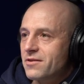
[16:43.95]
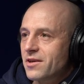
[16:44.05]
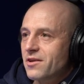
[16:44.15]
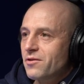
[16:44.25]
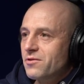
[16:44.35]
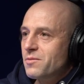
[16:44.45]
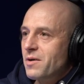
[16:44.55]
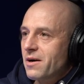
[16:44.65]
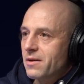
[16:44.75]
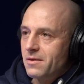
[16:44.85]
did an ultra
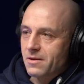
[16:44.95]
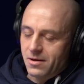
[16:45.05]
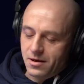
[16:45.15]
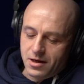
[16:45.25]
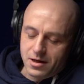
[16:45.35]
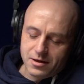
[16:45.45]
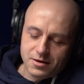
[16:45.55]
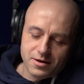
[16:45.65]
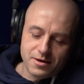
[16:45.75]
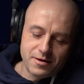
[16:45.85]
marathon,
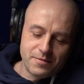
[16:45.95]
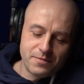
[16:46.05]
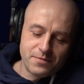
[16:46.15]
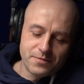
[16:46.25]
and um,